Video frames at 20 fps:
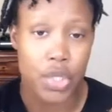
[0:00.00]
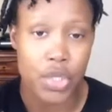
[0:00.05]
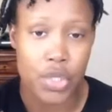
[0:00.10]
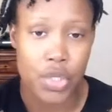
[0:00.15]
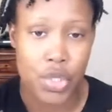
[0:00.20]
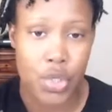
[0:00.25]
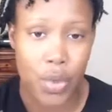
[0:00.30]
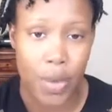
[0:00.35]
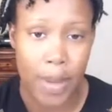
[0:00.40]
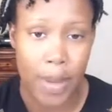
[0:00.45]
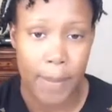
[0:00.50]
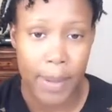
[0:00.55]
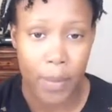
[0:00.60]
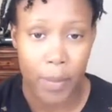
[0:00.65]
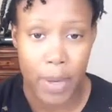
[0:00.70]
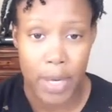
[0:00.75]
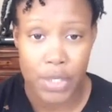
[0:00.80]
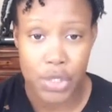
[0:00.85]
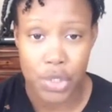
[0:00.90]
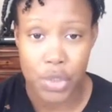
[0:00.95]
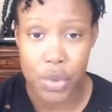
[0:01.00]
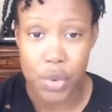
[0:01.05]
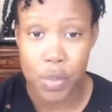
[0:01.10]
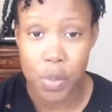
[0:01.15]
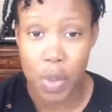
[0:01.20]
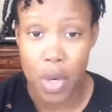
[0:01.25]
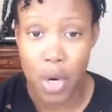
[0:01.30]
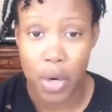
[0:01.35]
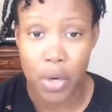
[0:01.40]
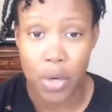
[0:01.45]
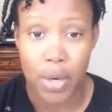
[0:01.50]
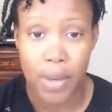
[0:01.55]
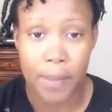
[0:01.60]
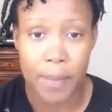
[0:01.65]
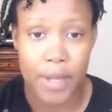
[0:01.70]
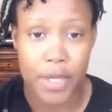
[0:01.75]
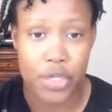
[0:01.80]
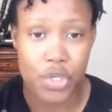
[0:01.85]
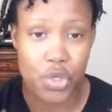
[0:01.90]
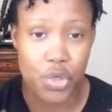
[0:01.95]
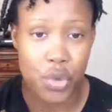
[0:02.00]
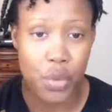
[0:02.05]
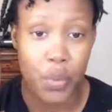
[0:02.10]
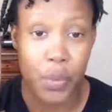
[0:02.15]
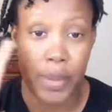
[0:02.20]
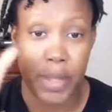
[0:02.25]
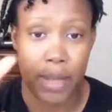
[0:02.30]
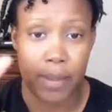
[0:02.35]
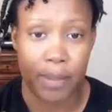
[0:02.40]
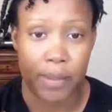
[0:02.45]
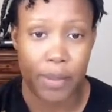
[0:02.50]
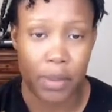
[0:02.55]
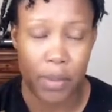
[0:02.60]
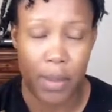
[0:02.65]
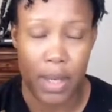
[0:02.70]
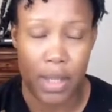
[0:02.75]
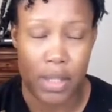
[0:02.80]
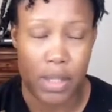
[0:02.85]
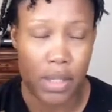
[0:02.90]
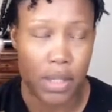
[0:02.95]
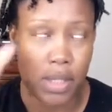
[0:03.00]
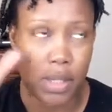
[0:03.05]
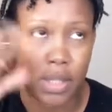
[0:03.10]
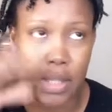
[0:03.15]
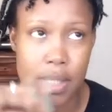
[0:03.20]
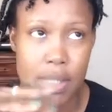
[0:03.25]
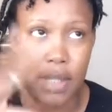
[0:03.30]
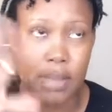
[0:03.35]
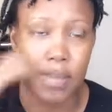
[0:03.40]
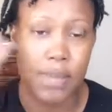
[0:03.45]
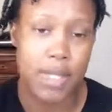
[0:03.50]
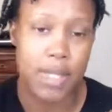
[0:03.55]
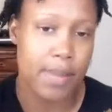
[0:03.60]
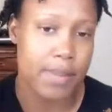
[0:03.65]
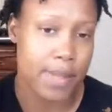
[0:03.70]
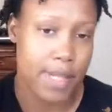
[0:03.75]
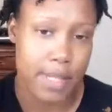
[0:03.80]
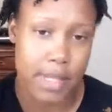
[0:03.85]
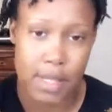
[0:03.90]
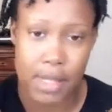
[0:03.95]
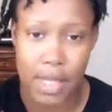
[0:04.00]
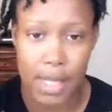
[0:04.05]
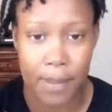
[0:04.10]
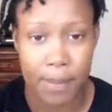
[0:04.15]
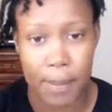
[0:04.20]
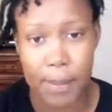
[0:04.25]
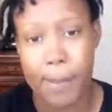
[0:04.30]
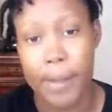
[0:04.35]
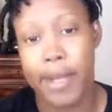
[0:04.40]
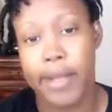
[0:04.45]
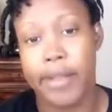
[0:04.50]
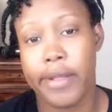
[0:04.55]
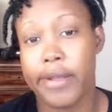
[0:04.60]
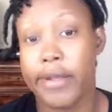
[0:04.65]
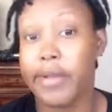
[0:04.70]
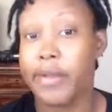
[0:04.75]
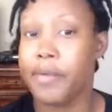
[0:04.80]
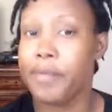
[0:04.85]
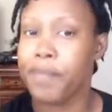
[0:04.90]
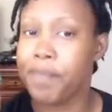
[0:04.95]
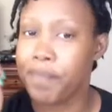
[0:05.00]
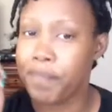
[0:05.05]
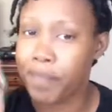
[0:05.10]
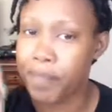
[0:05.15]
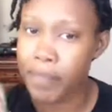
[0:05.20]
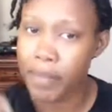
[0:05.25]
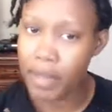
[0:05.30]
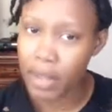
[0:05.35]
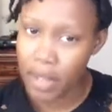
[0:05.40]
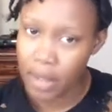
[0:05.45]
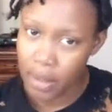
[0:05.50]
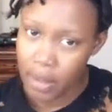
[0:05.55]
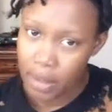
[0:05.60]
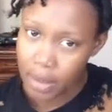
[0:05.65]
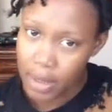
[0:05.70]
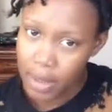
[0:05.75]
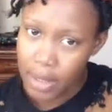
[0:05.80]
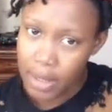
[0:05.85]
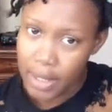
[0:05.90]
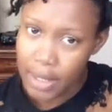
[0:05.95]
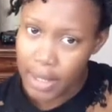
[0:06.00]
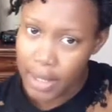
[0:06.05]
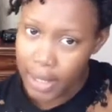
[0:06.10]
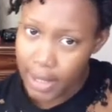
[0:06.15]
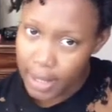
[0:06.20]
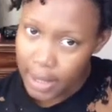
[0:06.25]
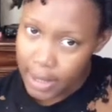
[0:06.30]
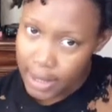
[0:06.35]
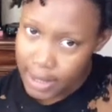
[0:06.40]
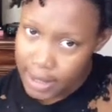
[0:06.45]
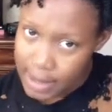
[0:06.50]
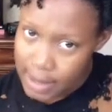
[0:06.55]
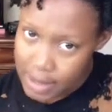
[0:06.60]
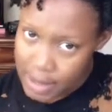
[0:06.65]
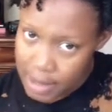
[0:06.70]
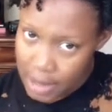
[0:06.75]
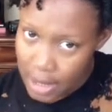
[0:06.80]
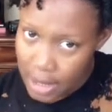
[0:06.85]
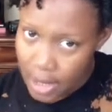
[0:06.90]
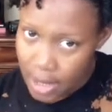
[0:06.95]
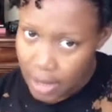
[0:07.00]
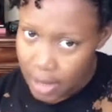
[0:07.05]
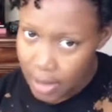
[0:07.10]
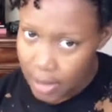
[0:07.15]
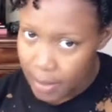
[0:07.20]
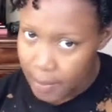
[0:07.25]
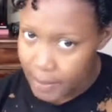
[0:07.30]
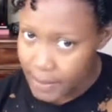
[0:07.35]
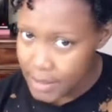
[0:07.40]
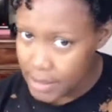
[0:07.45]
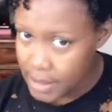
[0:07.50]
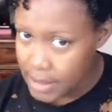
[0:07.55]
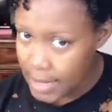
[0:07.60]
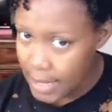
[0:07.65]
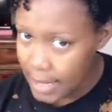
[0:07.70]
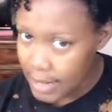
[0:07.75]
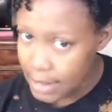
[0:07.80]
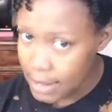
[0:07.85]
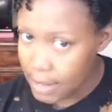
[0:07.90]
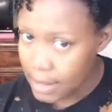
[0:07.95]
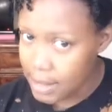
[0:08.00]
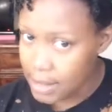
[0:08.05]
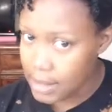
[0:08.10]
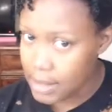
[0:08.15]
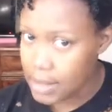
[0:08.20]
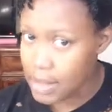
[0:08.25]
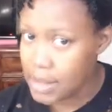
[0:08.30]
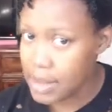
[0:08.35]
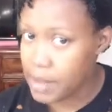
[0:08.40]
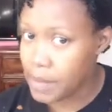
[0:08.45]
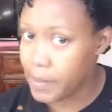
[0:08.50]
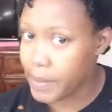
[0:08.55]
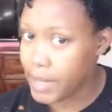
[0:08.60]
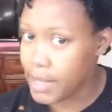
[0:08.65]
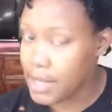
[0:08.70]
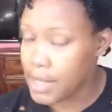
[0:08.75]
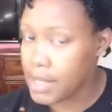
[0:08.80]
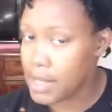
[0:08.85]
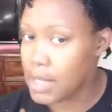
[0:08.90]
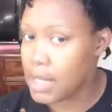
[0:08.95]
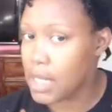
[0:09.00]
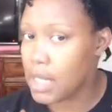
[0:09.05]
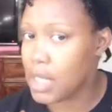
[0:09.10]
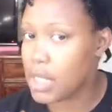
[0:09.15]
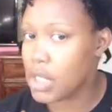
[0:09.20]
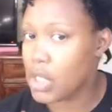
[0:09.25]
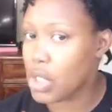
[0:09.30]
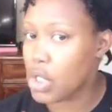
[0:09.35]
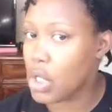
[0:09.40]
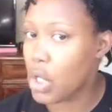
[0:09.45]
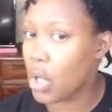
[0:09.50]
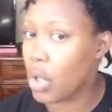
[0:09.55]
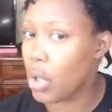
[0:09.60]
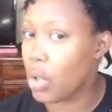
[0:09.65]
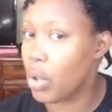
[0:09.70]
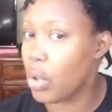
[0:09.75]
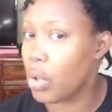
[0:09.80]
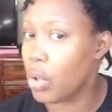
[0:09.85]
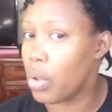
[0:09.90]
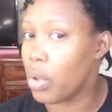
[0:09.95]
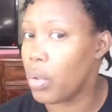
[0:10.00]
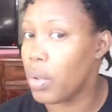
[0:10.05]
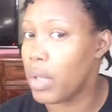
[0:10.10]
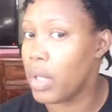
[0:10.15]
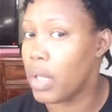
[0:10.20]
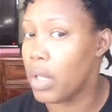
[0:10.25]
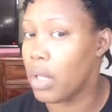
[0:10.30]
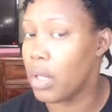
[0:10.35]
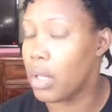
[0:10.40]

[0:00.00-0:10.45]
so I might wash it tomorrow. I'm not sure when I'm gonna wash it because sometimes I just can't be bothered. And I just had it in these twists, so